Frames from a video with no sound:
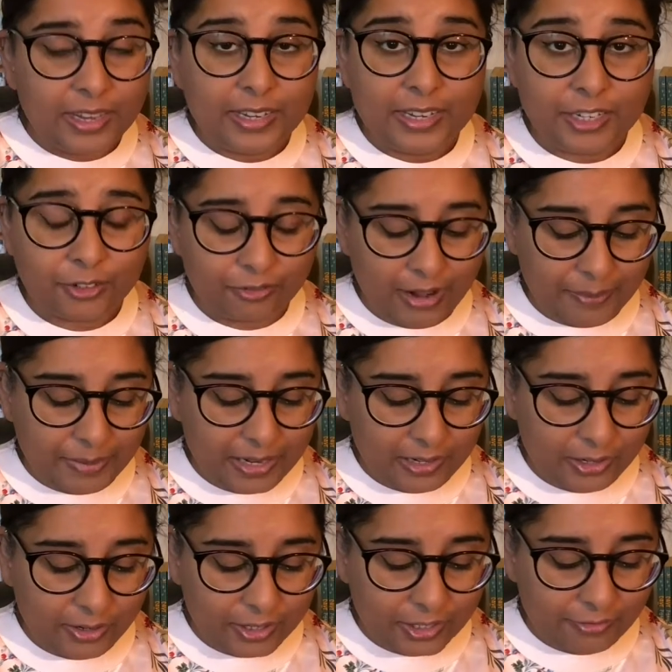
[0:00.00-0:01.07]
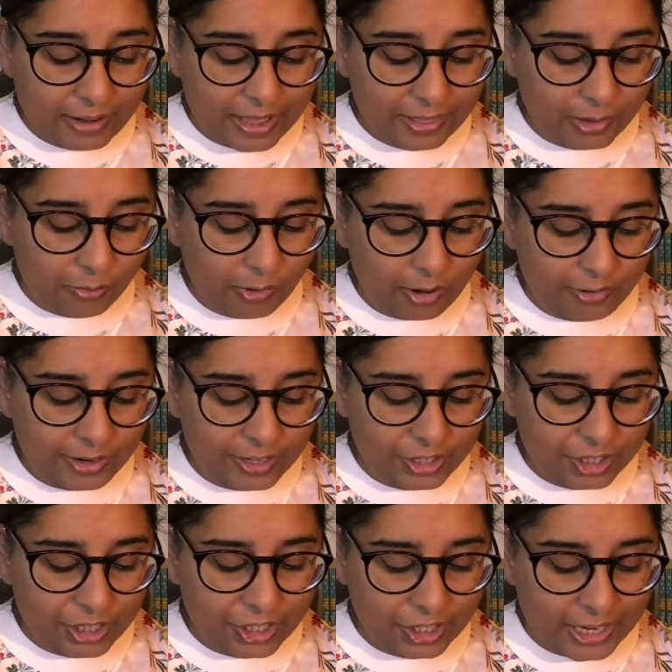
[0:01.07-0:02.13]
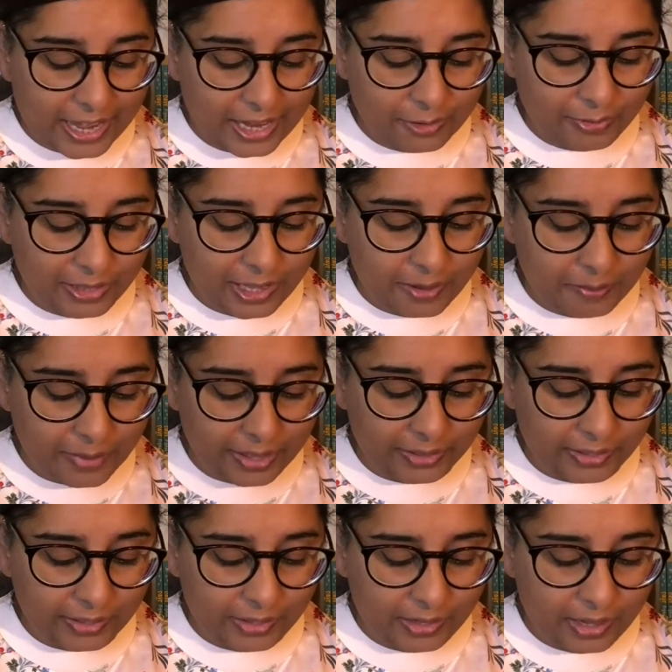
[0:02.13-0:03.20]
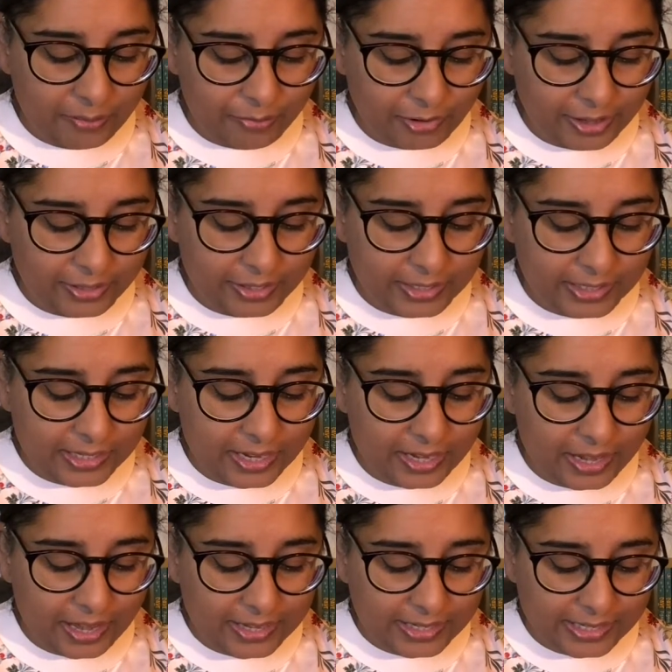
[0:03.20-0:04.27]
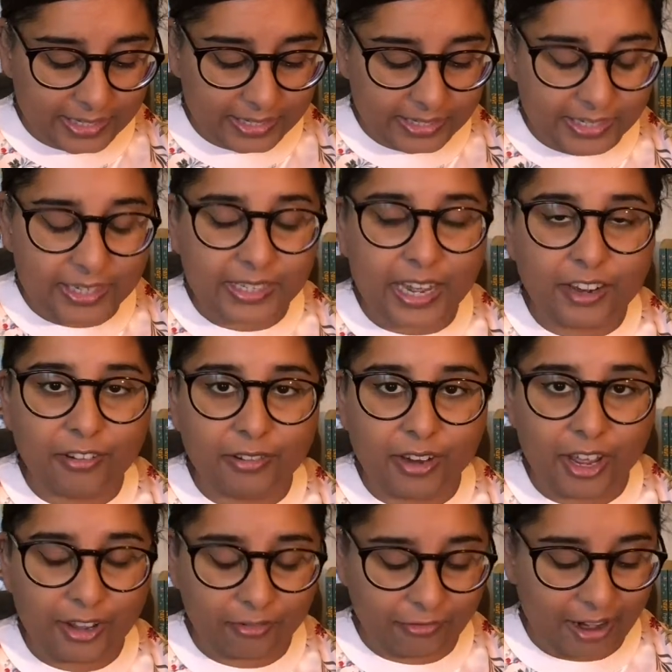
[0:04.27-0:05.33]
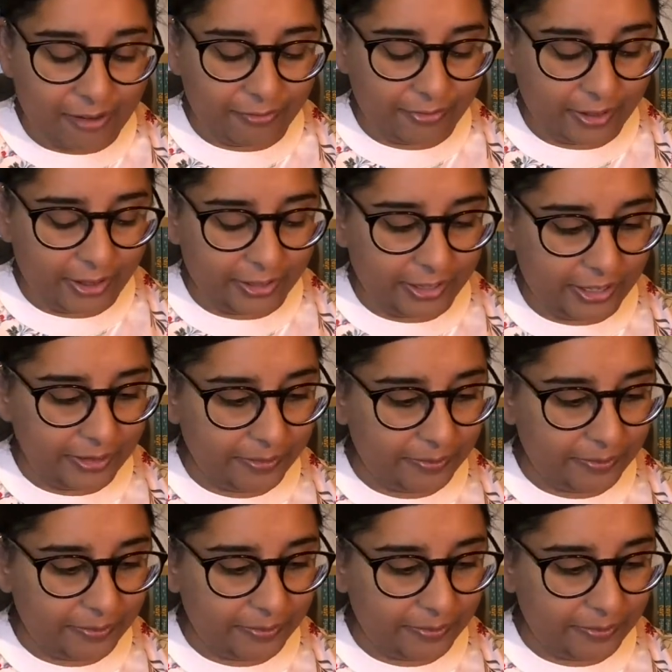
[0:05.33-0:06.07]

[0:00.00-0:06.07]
Little rabbit looked around the warren she shared with her mother, her brothers and sisters and her grandfather.